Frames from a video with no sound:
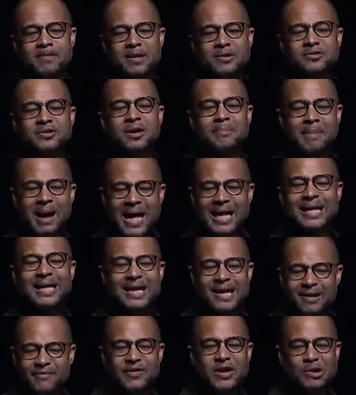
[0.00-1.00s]
to my
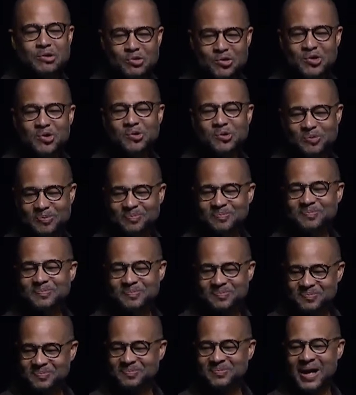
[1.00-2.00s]
living room.
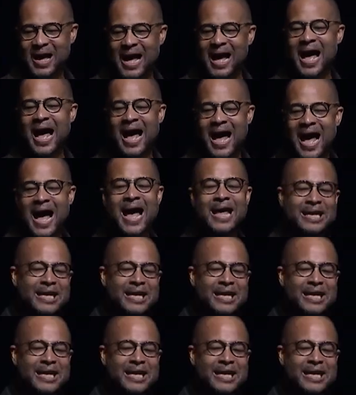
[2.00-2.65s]
I